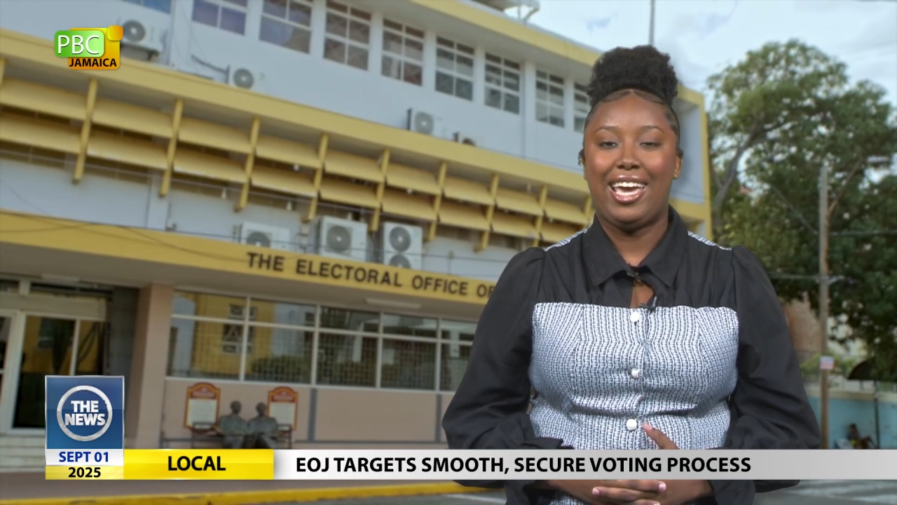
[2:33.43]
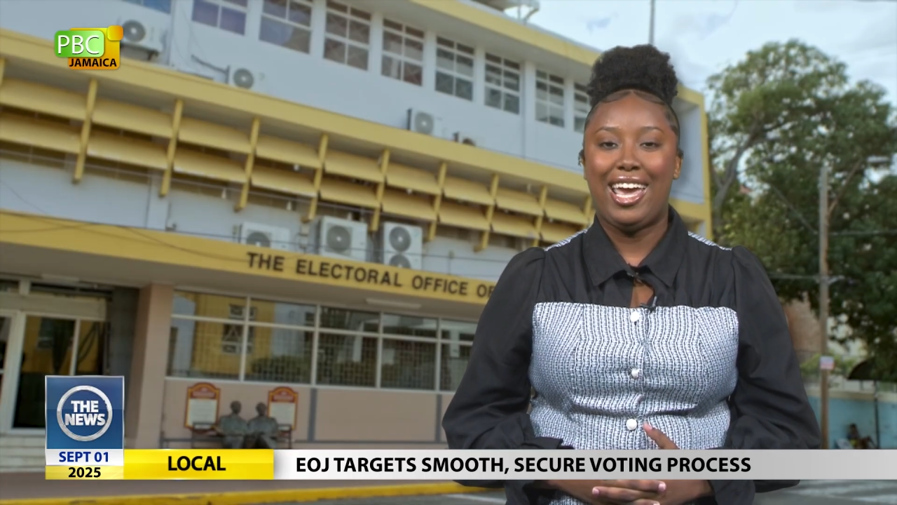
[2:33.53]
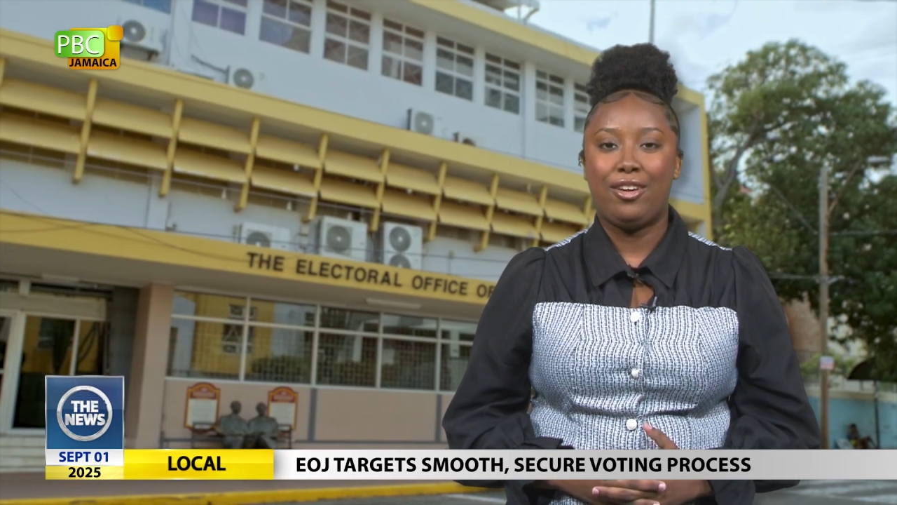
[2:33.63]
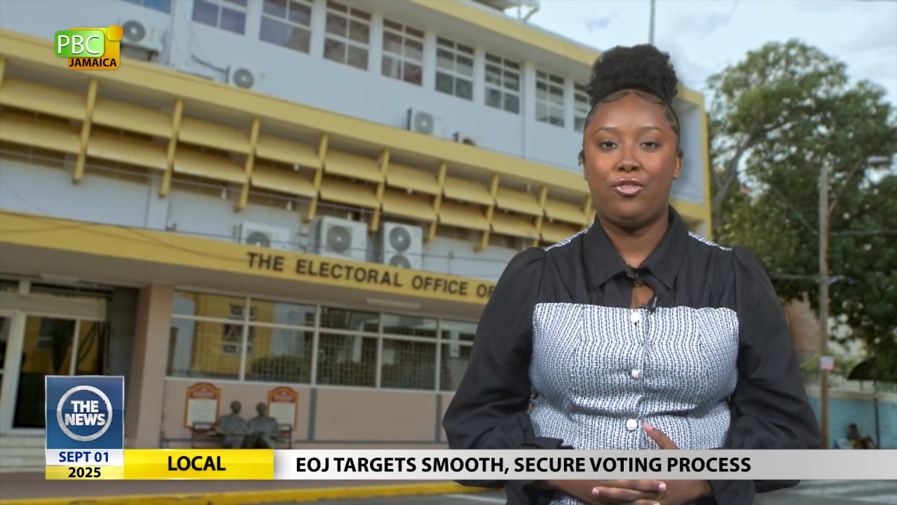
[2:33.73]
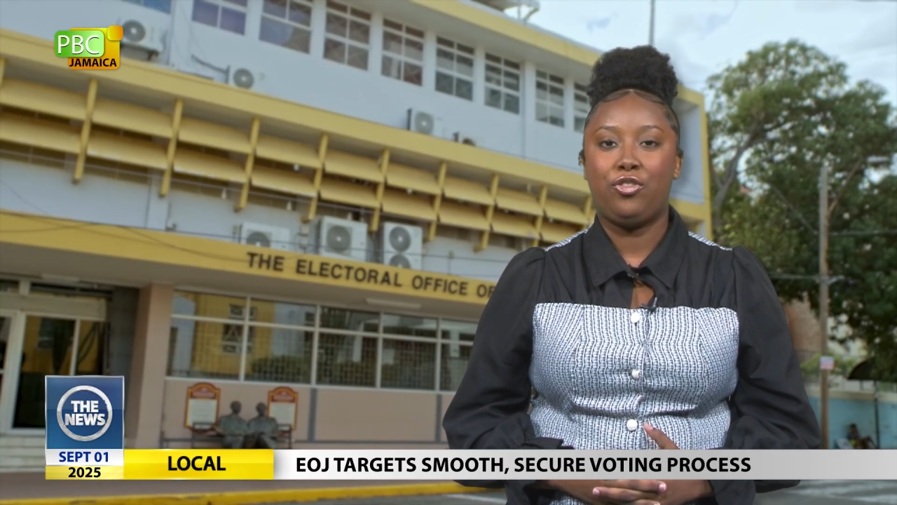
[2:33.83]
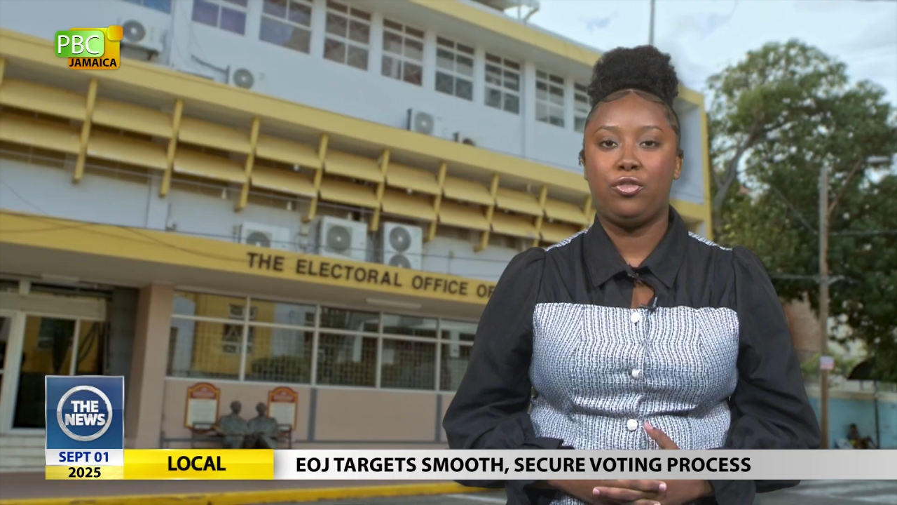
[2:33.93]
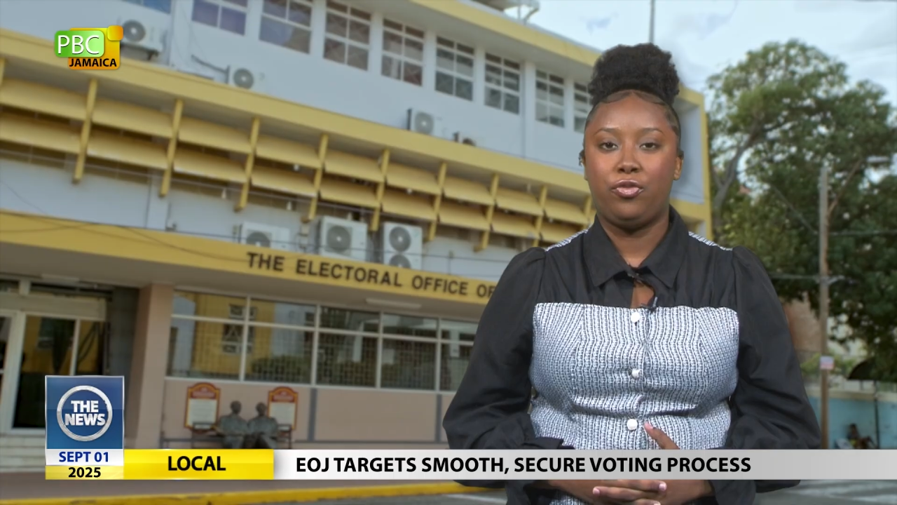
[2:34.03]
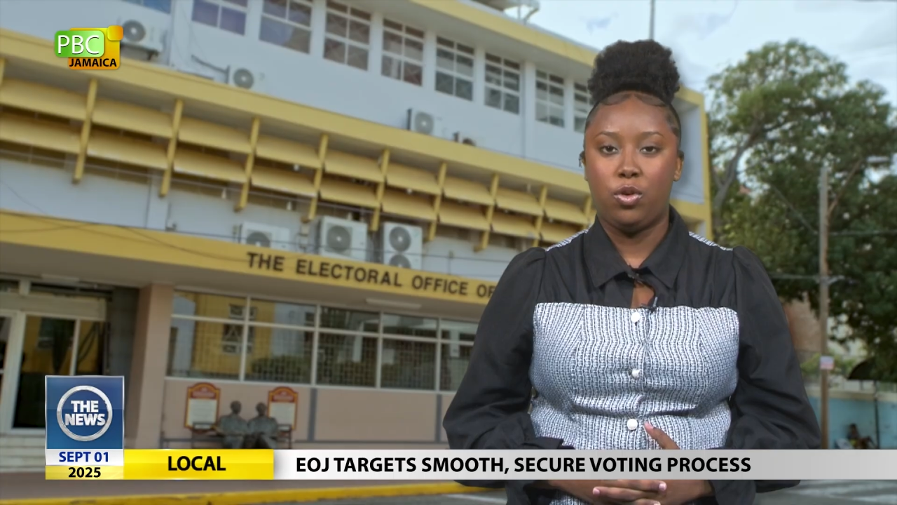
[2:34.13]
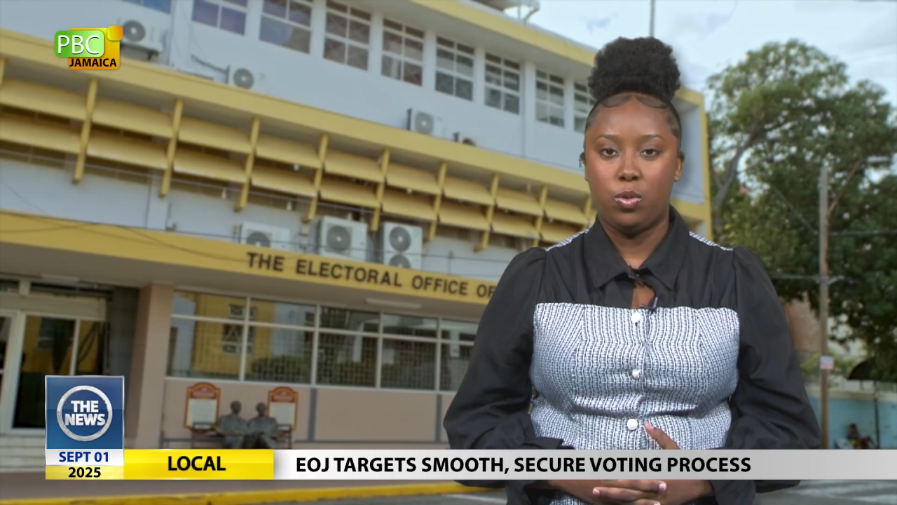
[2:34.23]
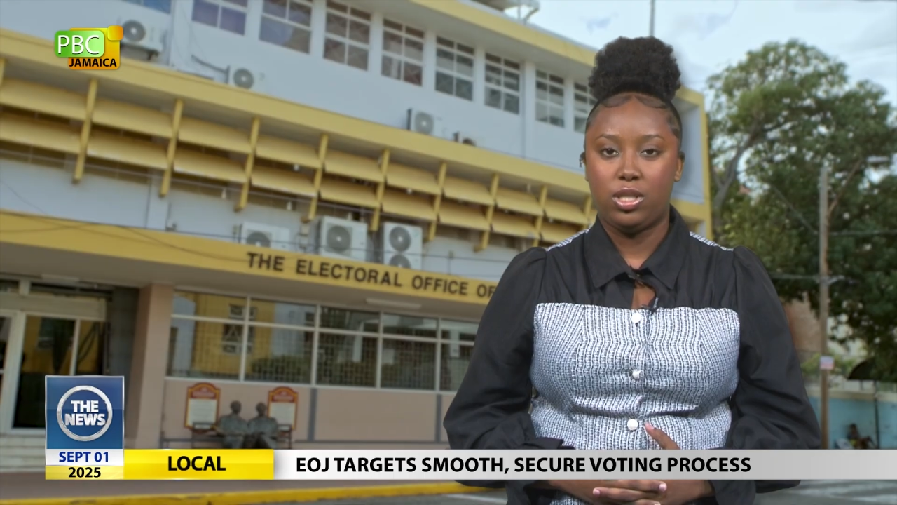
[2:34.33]
every
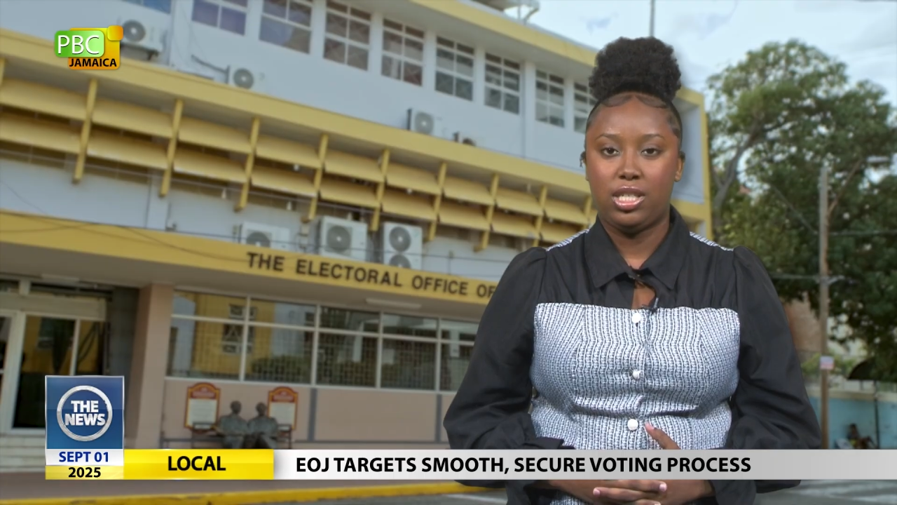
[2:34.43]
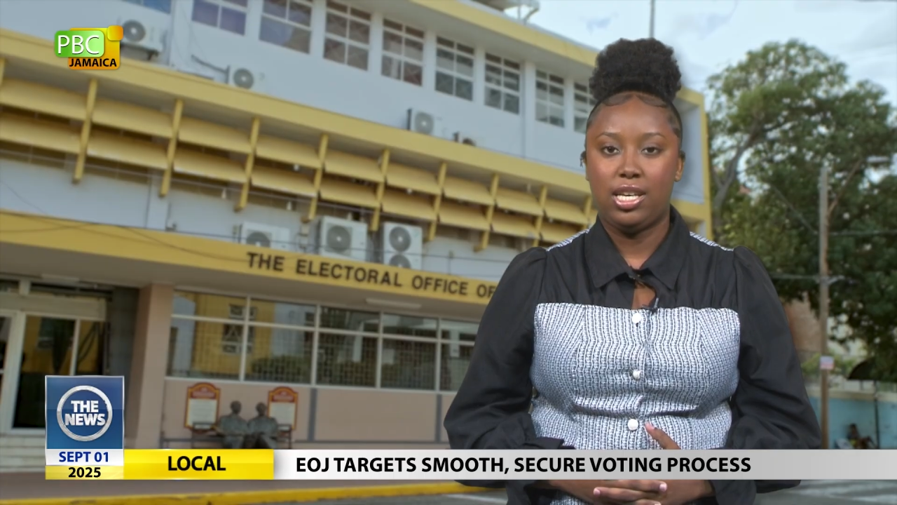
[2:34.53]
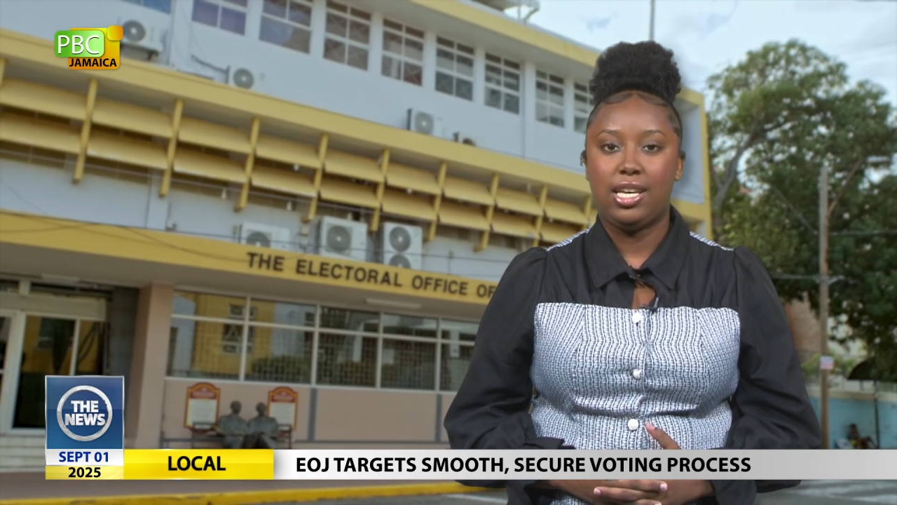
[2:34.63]
vote